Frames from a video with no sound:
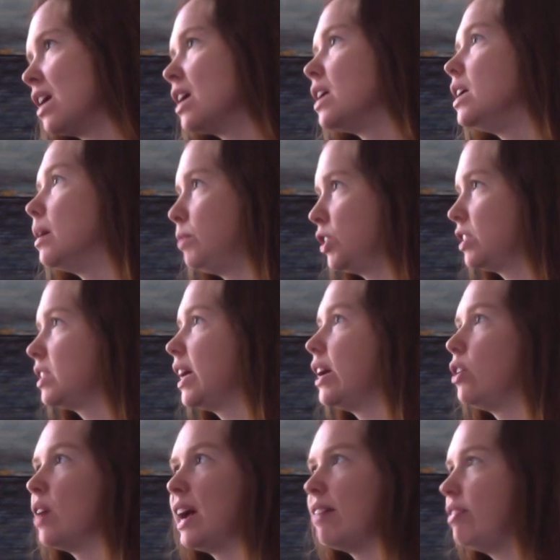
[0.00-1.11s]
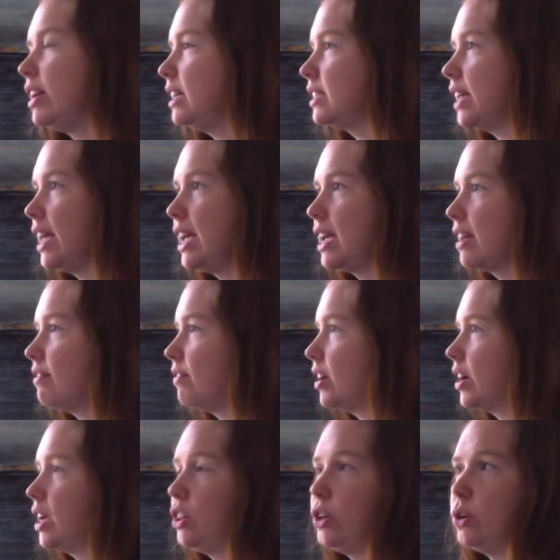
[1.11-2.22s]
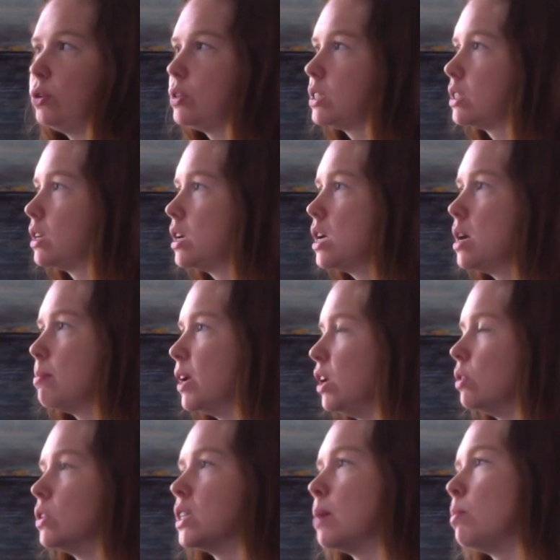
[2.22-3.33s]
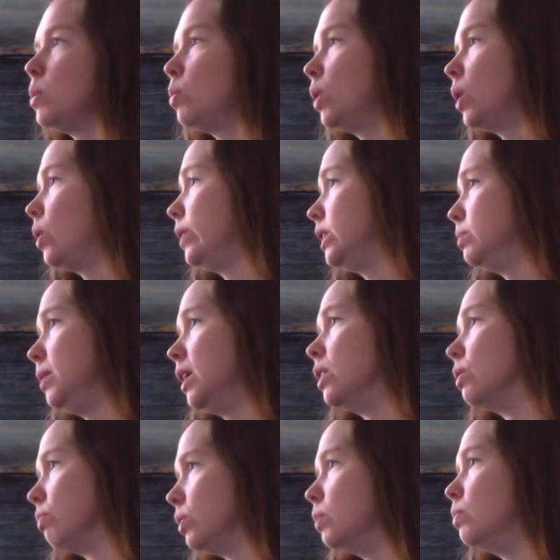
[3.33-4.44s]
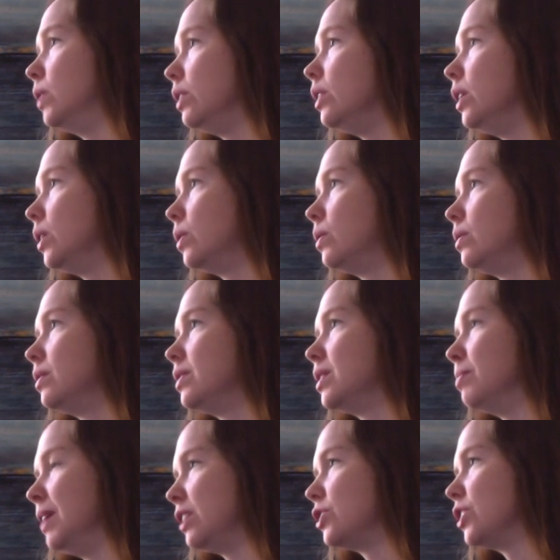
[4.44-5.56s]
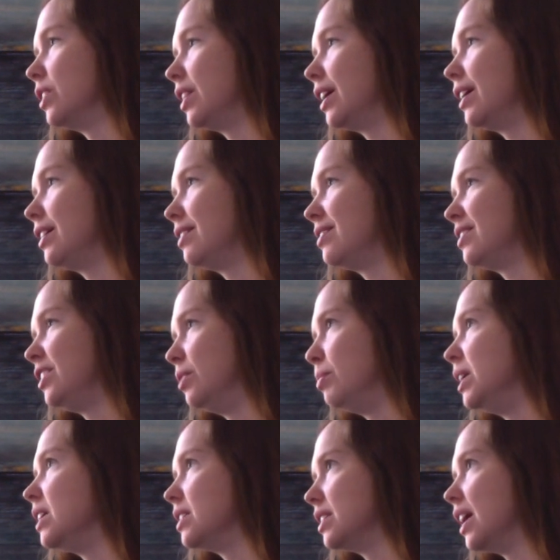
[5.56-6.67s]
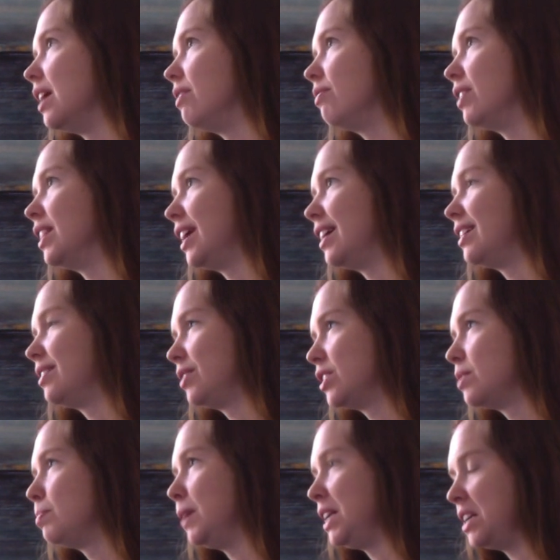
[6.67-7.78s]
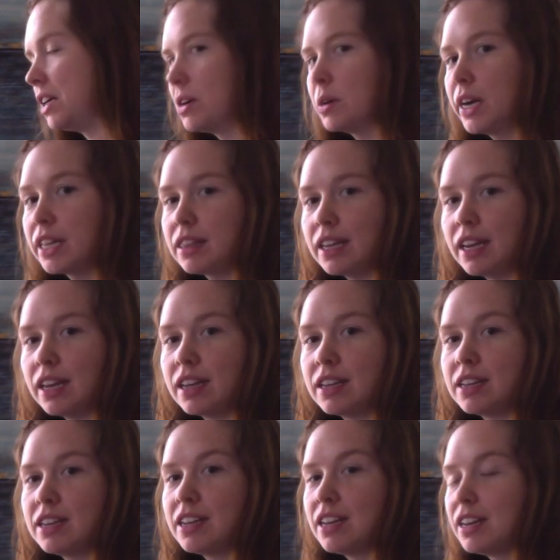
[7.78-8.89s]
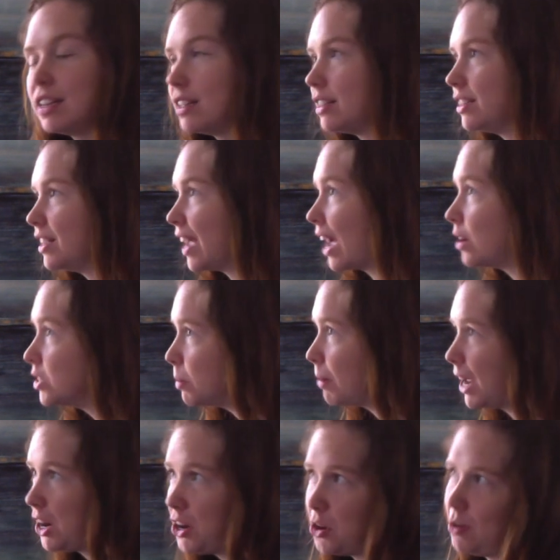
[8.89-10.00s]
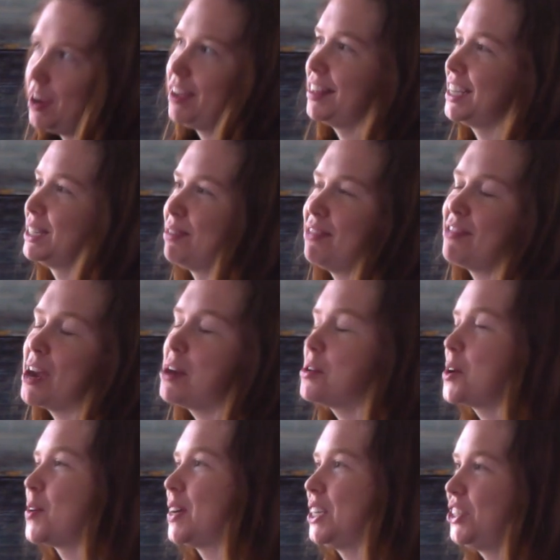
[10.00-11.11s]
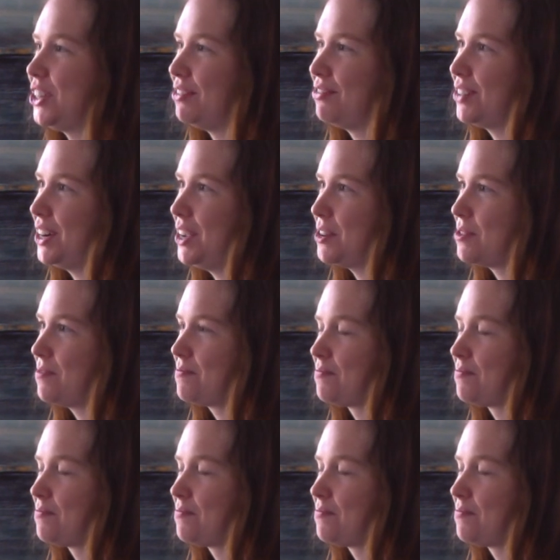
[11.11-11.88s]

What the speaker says: Yep, just let gravity take it, very loose. But someone will always be in the room with you to make sure that you're being safe and that it's being done correctly. How's your pain doing? That's my final question for you.